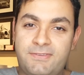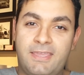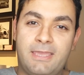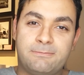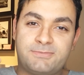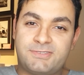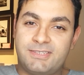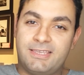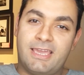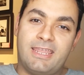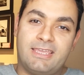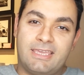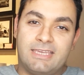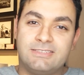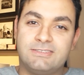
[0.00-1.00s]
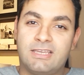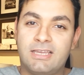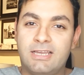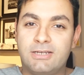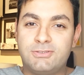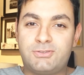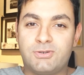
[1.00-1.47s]
tips to getting
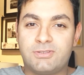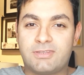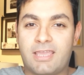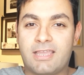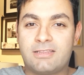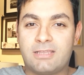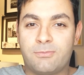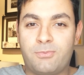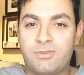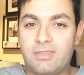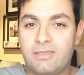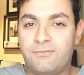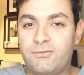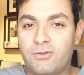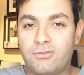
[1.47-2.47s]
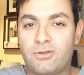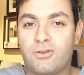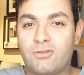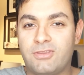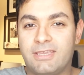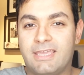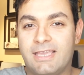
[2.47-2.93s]
into a nightclub if you're not
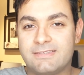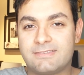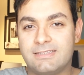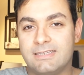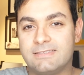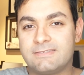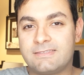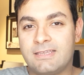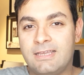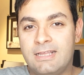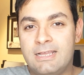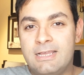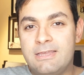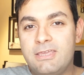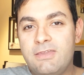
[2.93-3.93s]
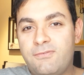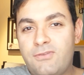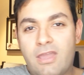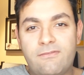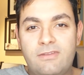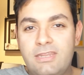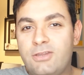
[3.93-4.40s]
on the guest list? If you
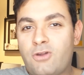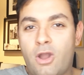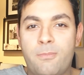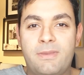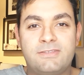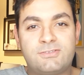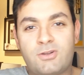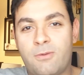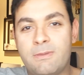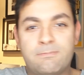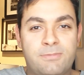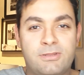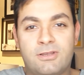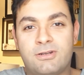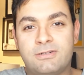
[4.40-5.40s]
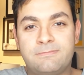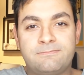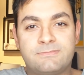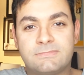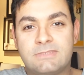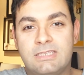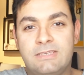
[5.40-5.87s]
have any comments, comment below.
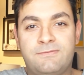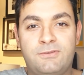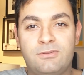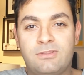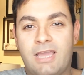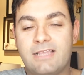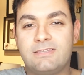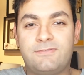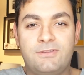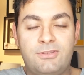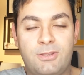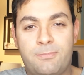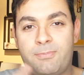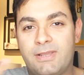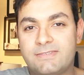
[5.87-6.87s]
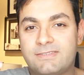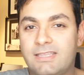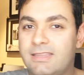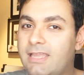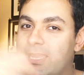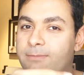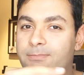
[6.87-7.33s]
If you like this video, press the
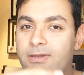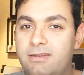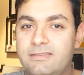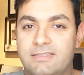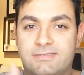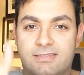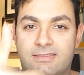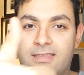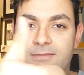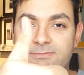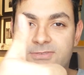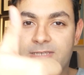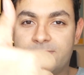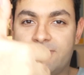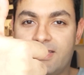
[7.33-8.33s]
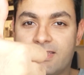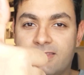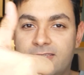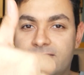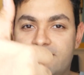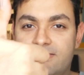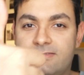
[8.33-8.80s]
like button. It's a thumbs up like
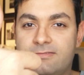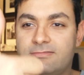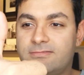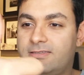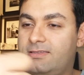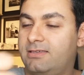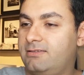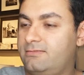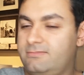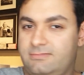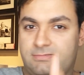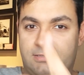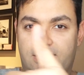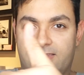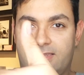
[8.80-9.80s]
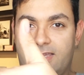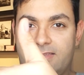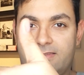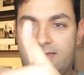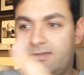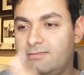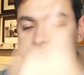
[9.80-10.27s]
this. I think.
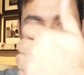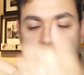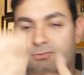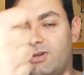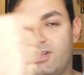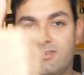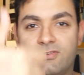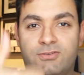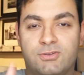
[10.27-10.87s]
Well, one of the